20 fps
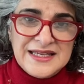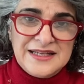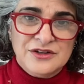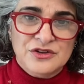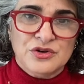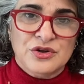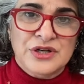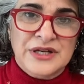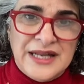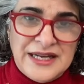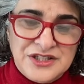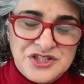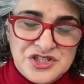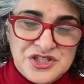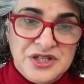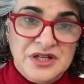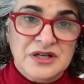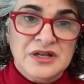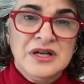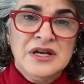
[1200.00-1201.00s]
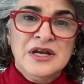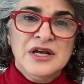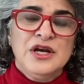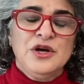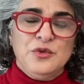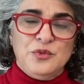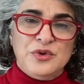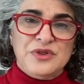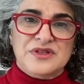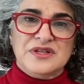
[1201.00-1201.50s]
in connection
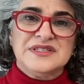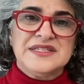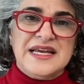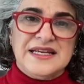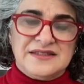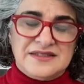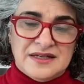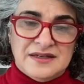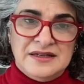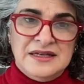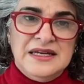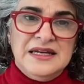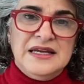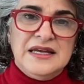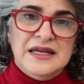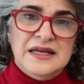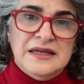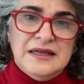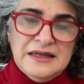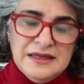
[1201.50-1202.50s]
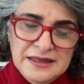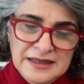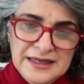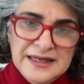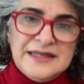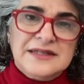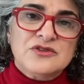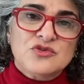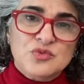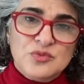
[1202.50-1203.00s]
with the data.
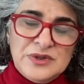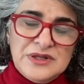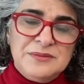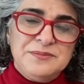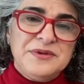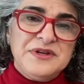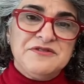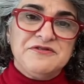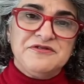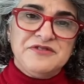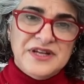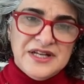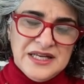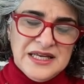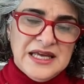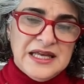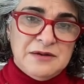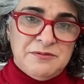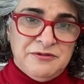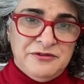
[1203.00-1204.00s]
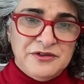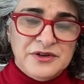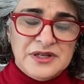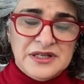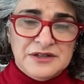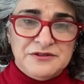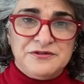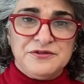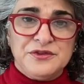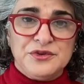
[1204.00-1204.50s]
It will be very helpful
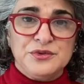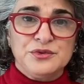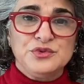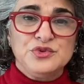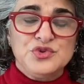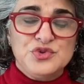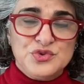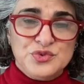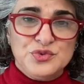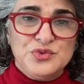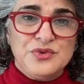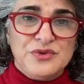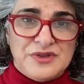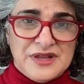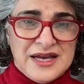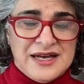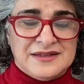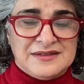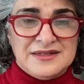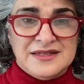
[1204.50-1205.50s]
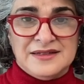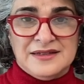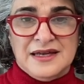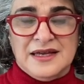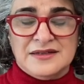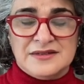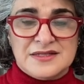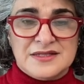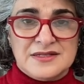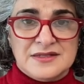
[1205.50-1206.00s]
if you do that
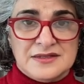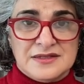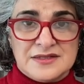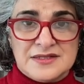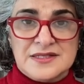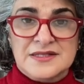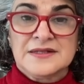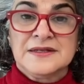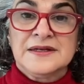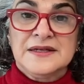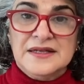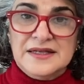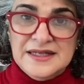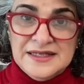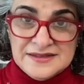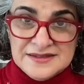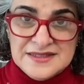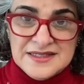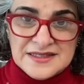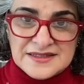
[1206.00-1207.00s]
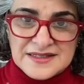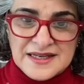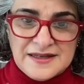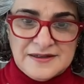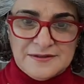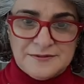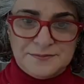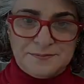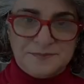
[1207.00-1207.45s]
analysis in detail.